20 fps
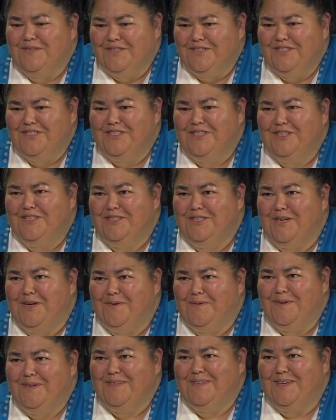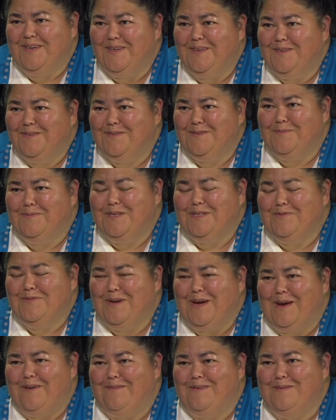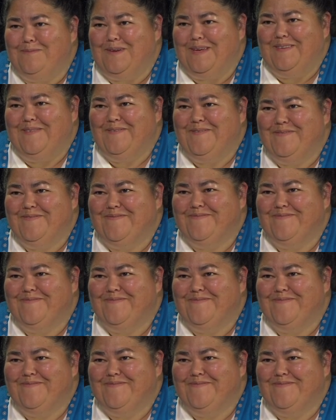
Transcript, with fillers: Gunalchéesh Háw'aa, thank you so much for having me.